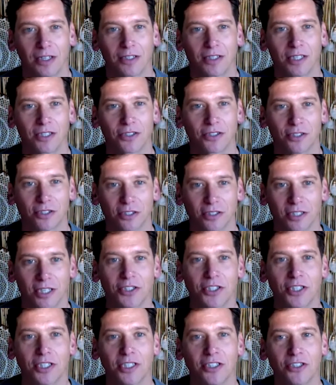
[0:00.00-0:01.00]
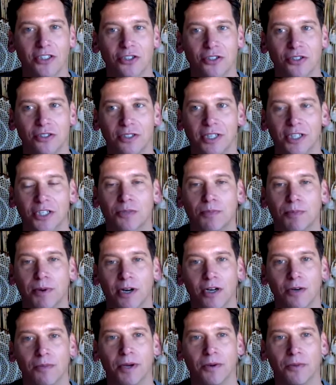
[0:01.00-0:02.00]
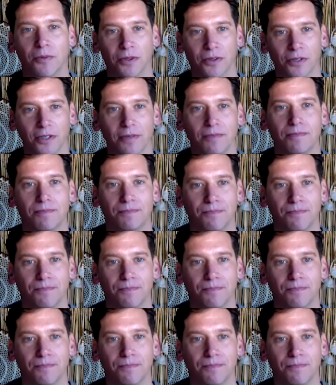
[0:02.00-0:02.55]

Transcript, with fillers: let's let's at least experiment with it